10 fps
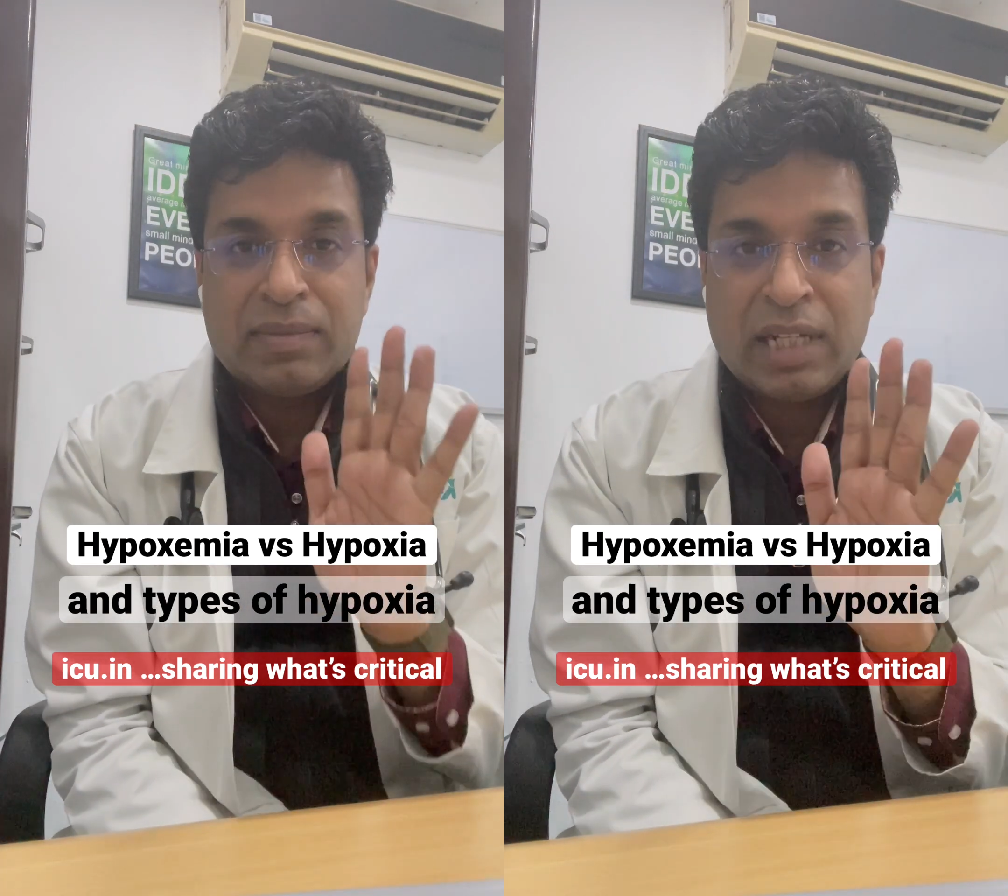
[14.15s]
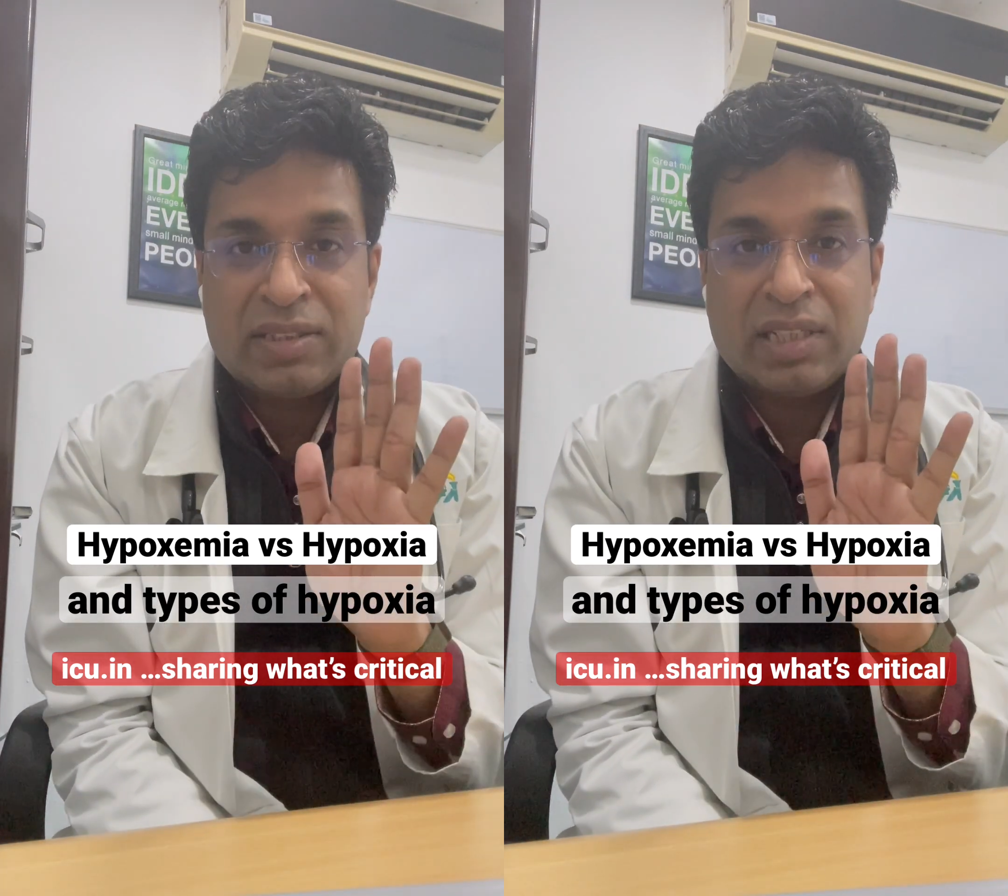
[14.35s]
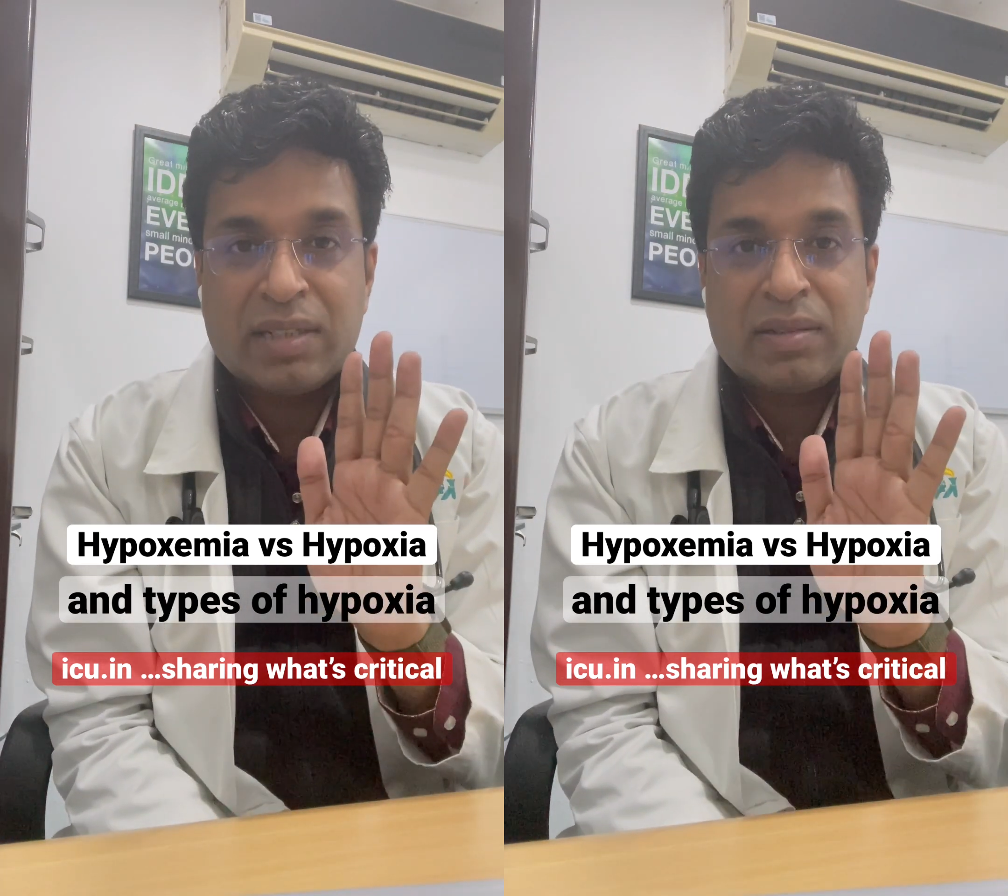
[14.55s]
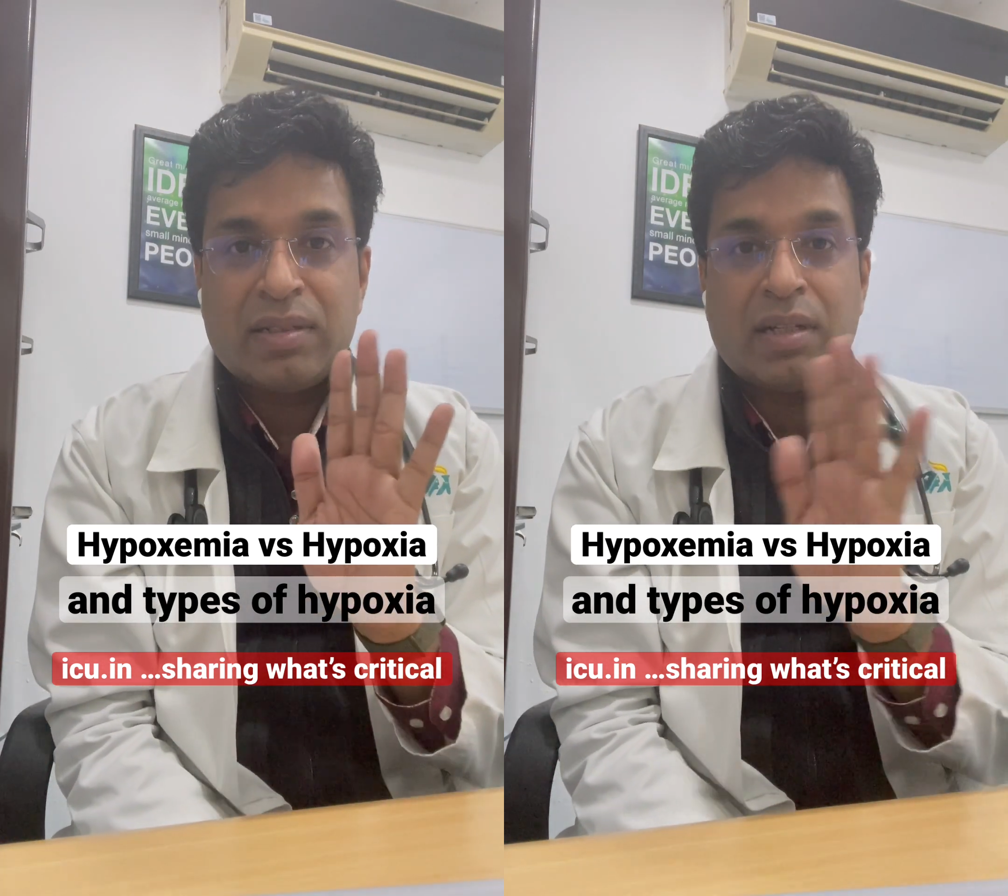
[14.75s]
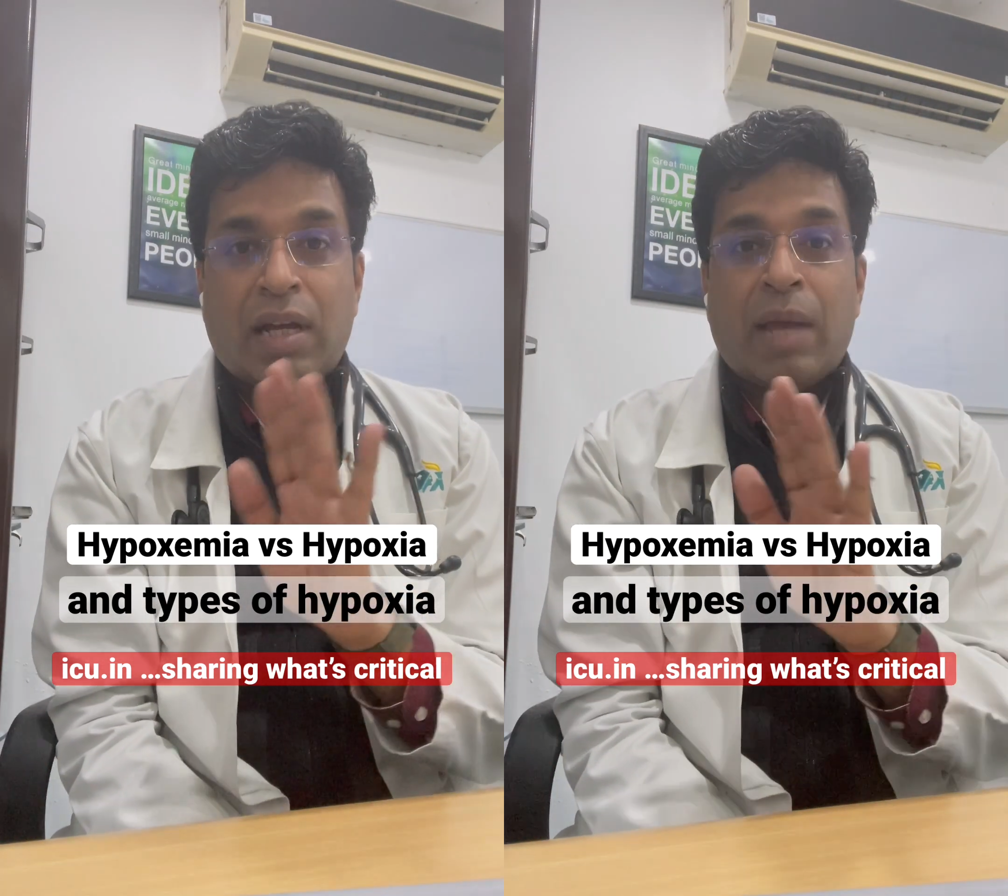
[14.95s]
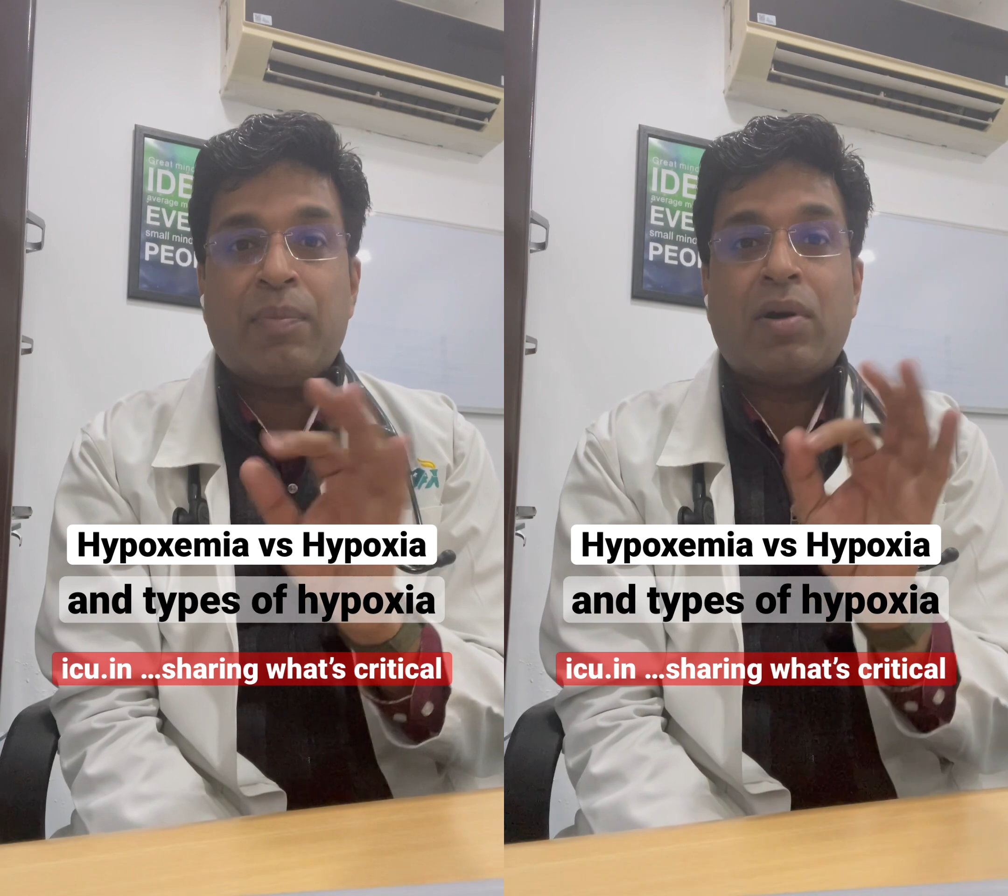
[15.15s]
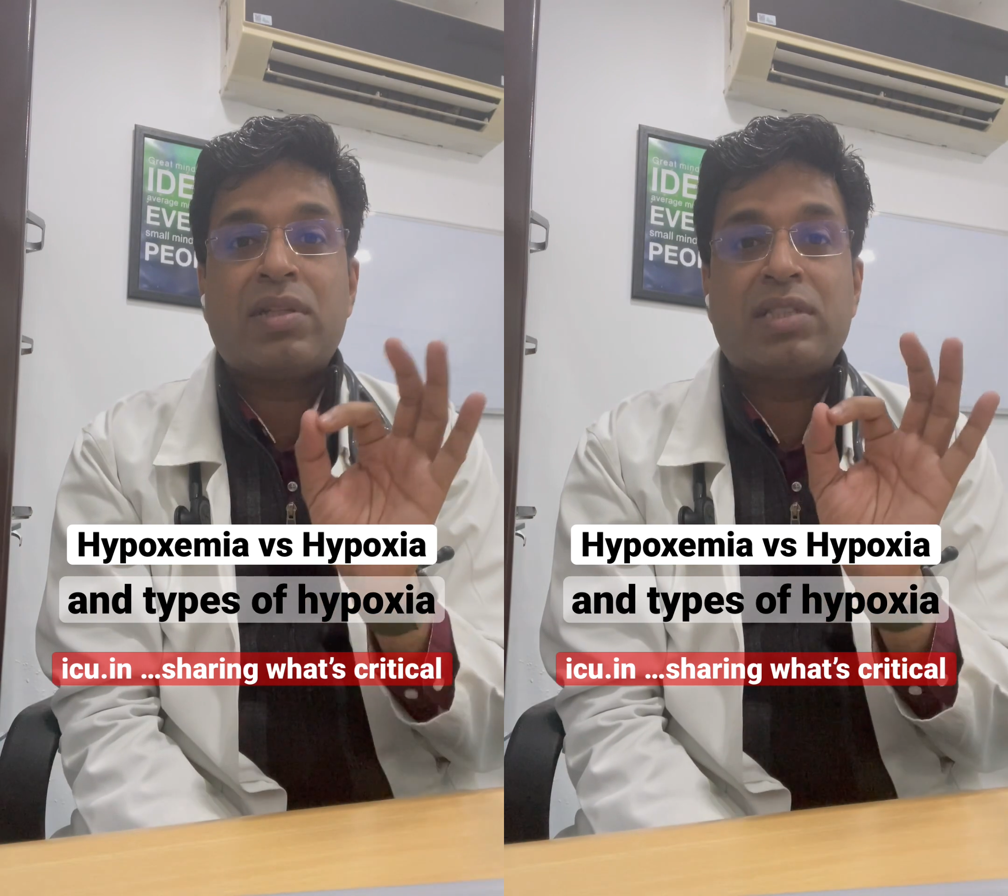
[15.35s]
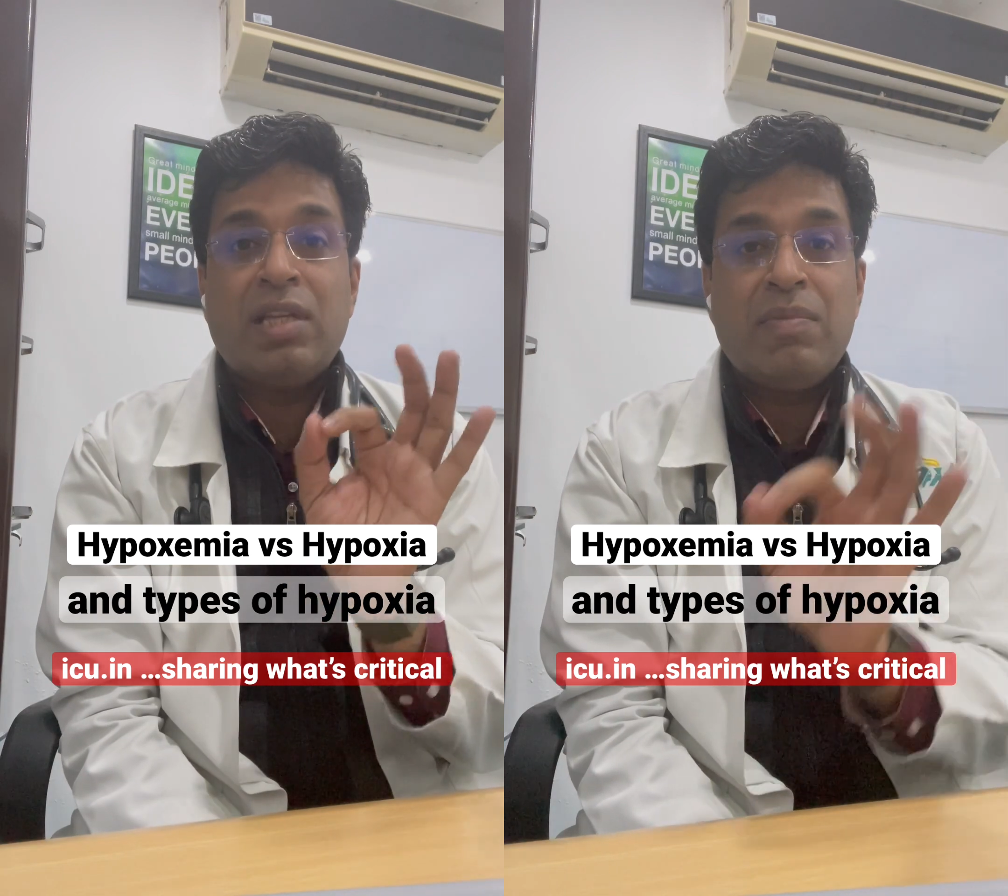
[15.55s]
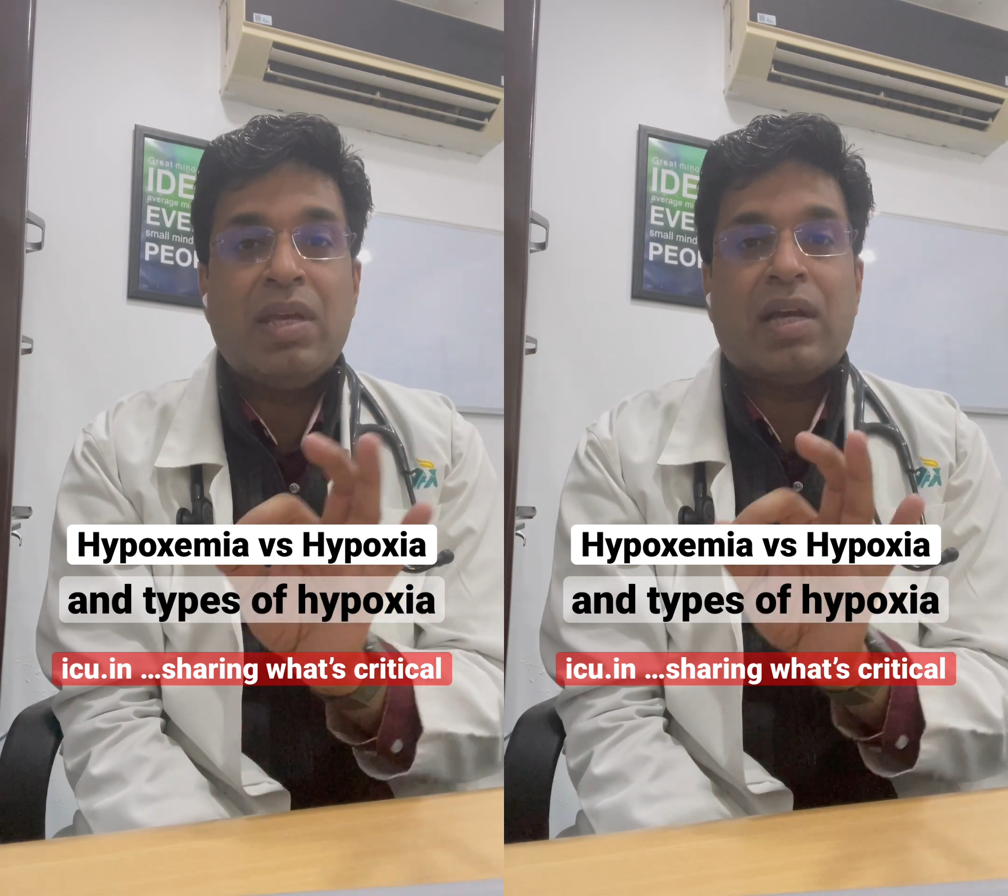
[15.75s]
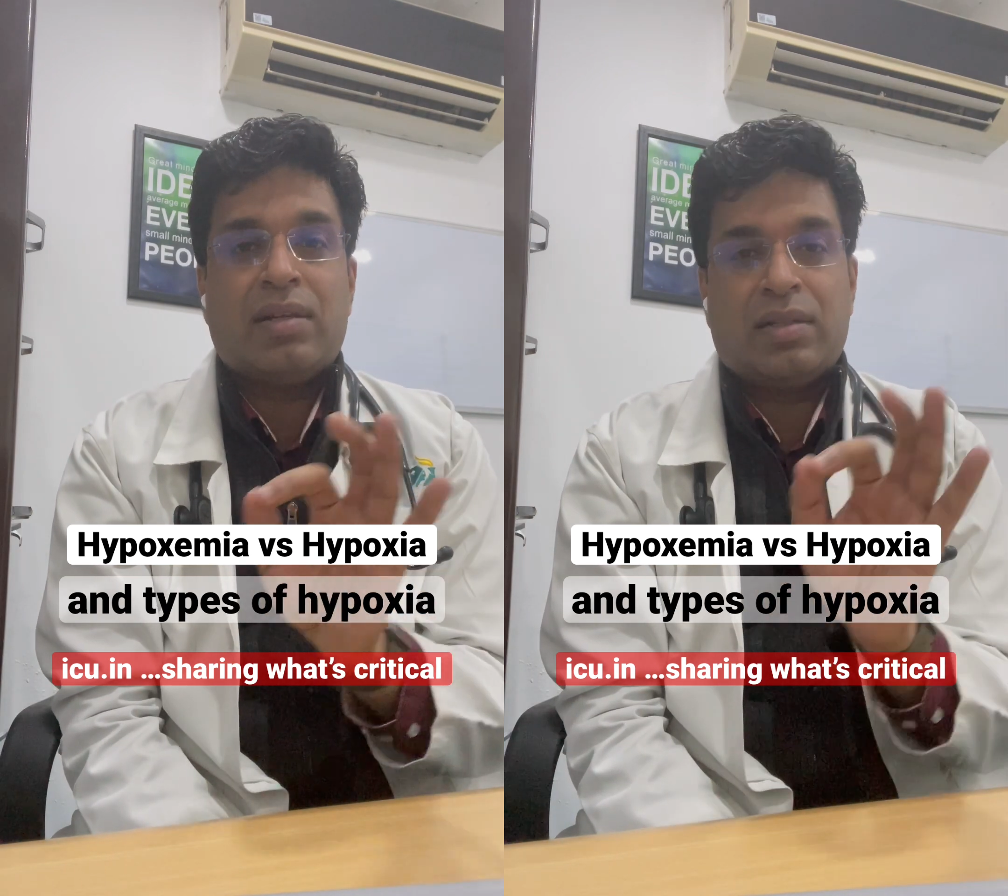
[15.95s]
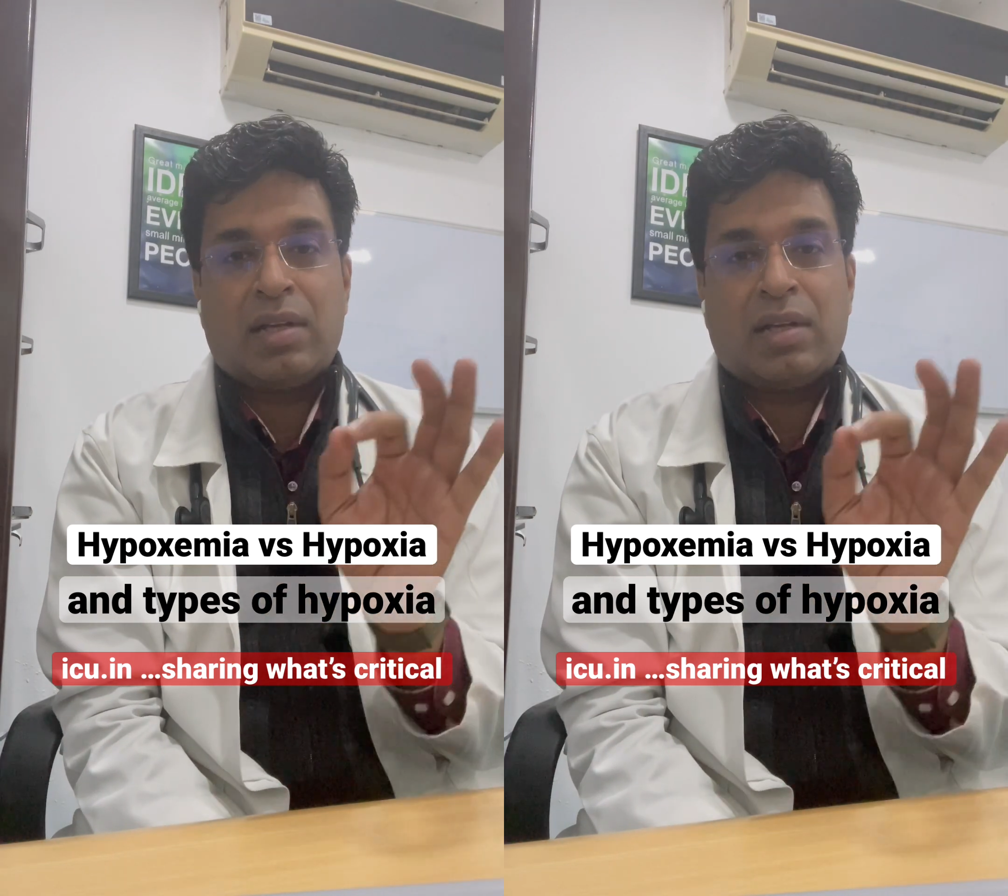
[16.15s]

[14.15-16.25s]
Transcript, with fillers: That's it. Hypoxemia.